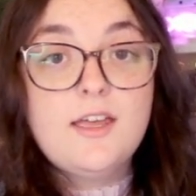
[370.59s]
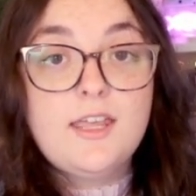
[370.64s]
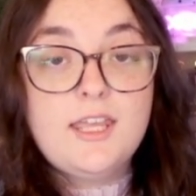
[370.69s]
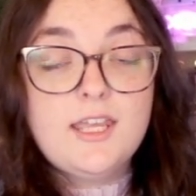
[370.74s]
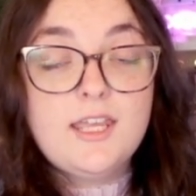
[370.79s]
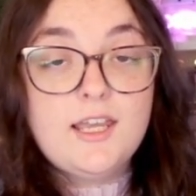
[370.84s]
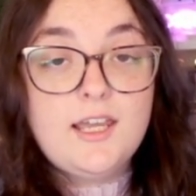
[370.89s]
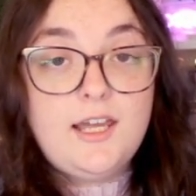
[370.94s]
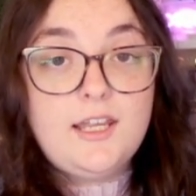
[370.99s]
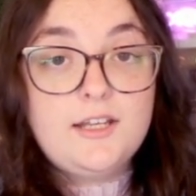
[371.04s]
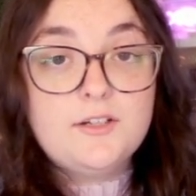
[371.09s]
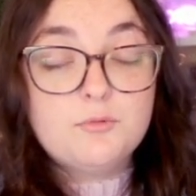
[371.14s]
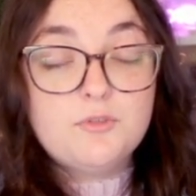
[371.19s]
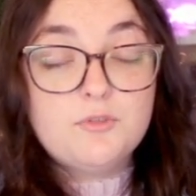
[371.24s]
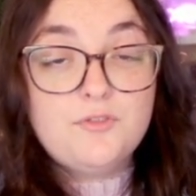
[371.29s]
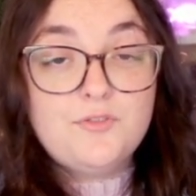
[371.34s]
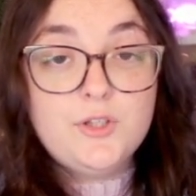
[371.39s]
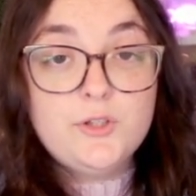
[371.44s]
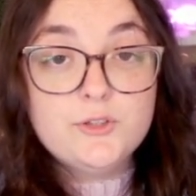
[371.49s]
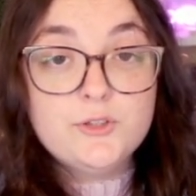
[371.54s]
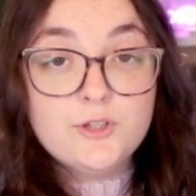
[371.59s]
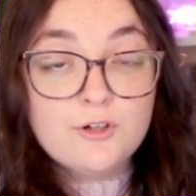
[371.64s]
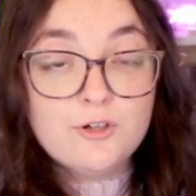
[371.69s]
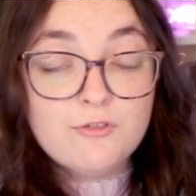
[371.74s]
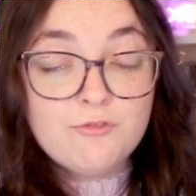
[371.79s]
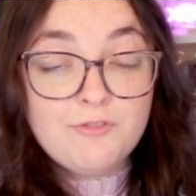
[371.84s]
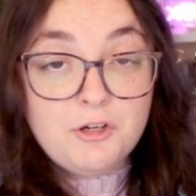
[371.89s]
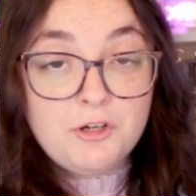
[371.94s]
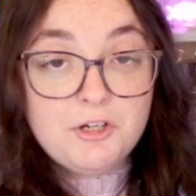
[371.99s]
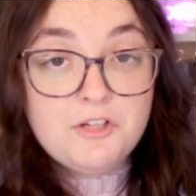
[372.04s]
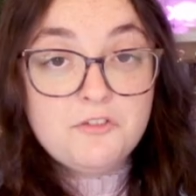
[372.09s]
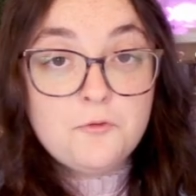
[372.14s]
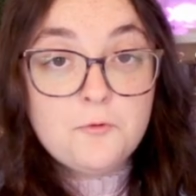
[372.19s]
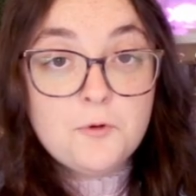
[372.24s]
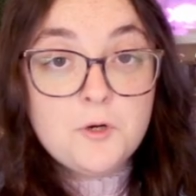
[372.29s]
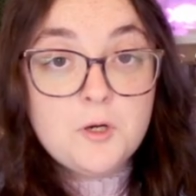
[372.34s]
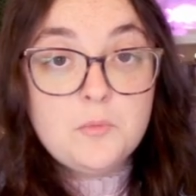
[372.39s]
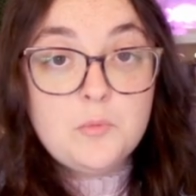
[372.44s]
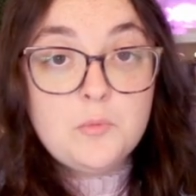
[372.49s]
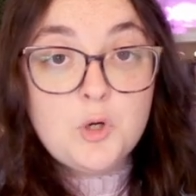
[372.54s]
and revealed her fairy
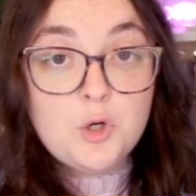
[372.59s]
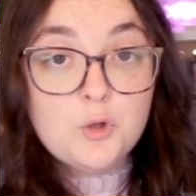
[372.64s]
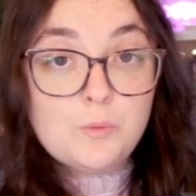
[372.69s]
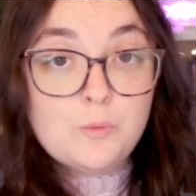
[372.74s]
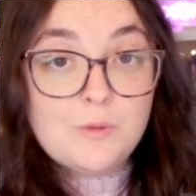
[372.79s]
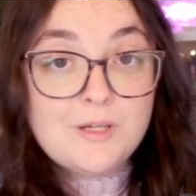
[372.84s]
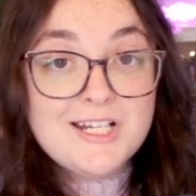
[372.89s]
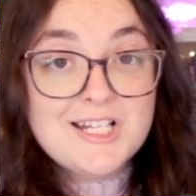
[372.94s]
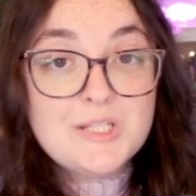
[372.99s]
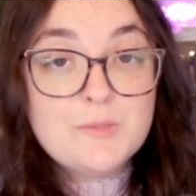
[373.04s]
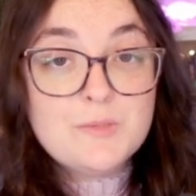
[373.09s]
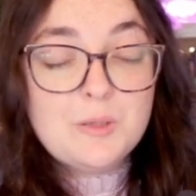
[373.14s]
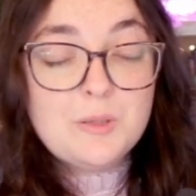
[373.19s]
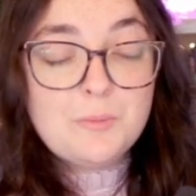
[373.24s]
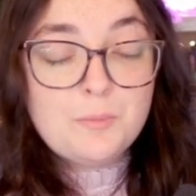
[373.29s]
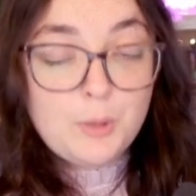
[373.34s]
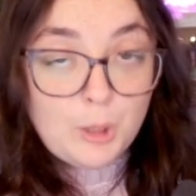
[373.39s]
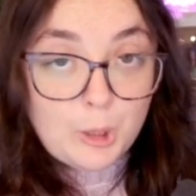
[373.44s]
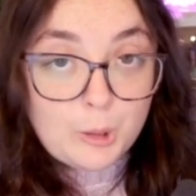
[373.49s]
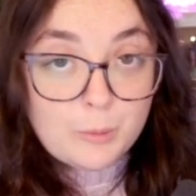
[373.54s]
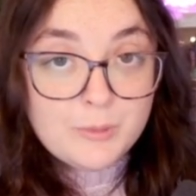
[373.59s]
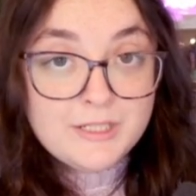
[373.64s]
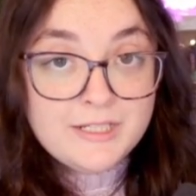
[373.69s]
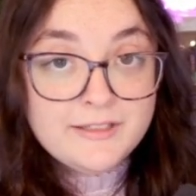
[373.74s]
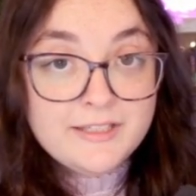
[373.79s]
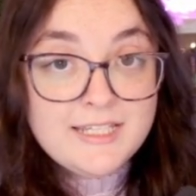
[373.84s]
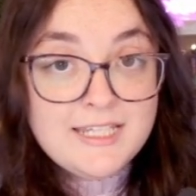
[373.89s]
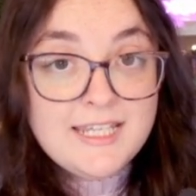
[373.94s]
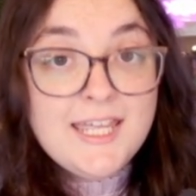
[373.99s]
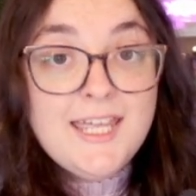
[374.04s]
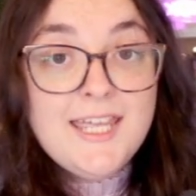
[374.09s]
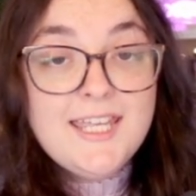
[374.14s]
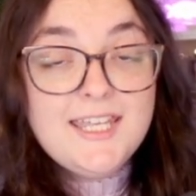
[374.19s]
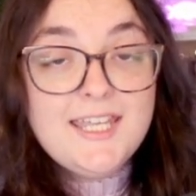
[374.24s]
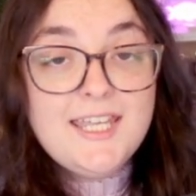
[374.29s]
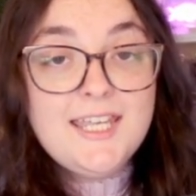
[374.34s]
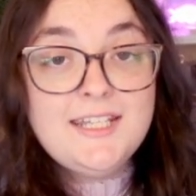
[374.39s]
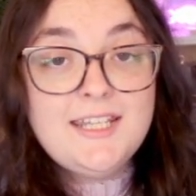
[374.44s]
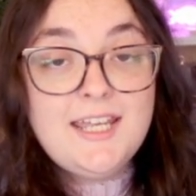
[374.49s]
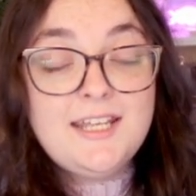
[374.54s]
form, her wings were permanently
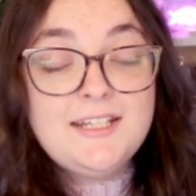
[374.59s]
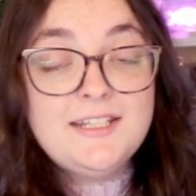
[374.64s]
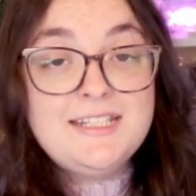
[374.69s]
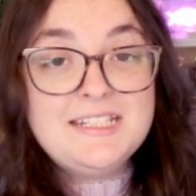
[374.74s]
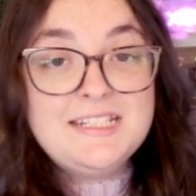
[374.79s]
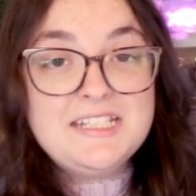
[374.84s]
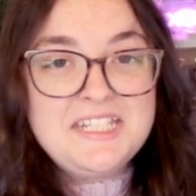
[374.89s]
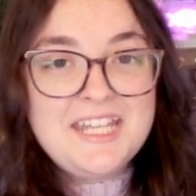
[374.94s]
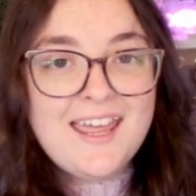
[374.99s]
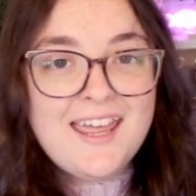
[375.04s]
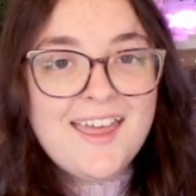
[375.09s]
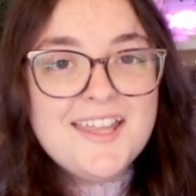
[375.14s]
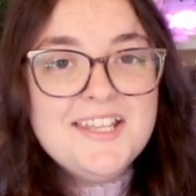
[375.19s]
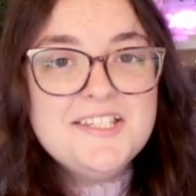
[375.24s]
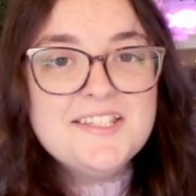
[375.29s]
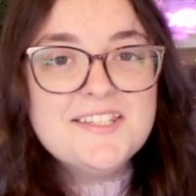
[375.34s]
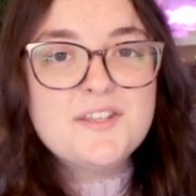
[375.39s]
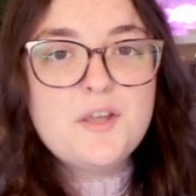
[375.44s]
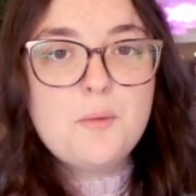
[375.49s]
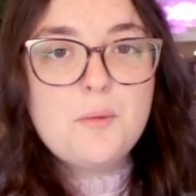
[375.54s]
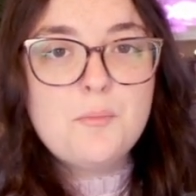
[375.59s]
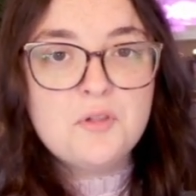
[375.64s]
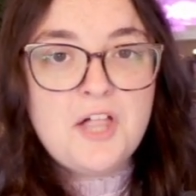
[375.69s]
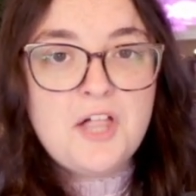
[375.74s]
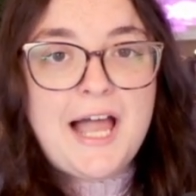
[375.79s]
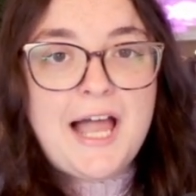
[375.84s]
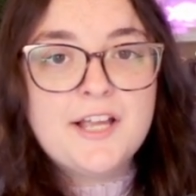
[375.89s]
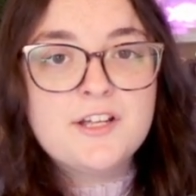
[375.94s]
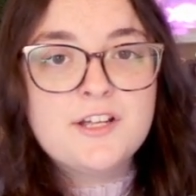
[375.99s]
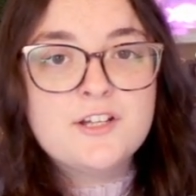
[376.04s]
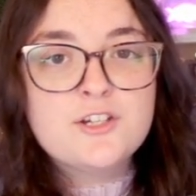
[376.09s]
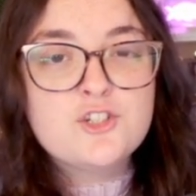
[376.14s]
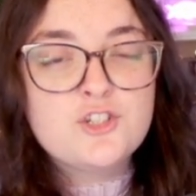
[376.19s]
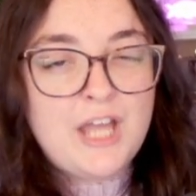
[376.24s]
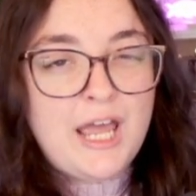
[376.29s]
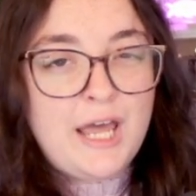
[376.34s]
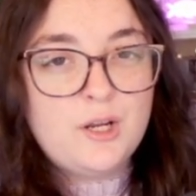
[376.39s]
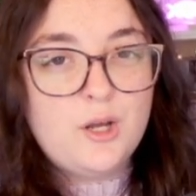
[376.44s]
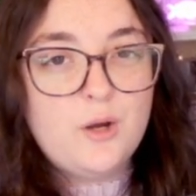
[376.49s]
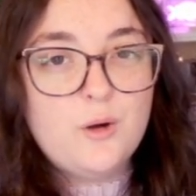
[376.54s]
in an intense black
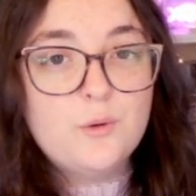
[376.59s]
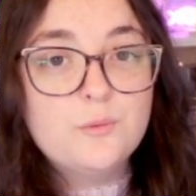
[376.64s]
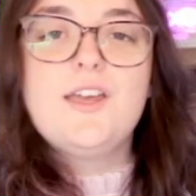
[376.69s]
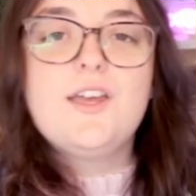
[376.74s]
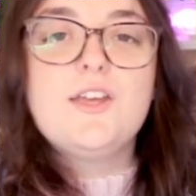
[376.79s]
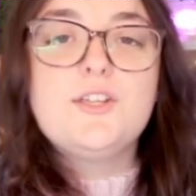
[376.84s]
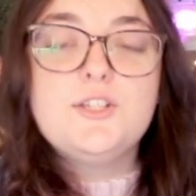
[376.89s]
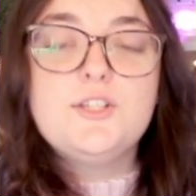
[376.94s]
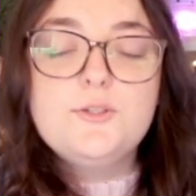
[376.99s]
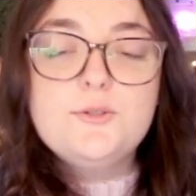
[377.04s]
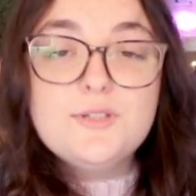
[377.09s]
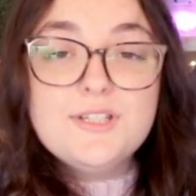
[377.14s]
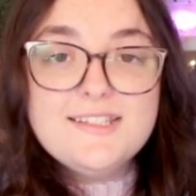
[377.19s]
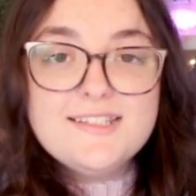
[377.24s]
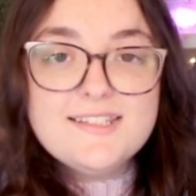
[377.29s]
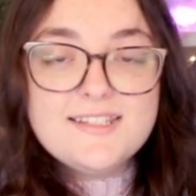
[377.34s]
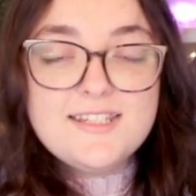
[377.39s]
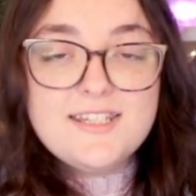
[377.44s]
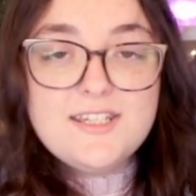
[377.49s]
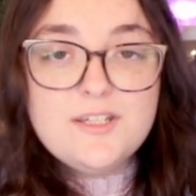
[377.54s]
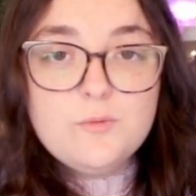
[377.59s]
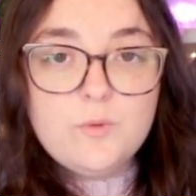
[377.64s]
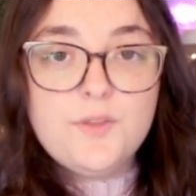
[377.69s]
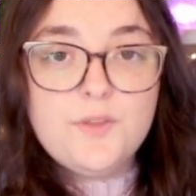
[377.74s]
shadow. You can see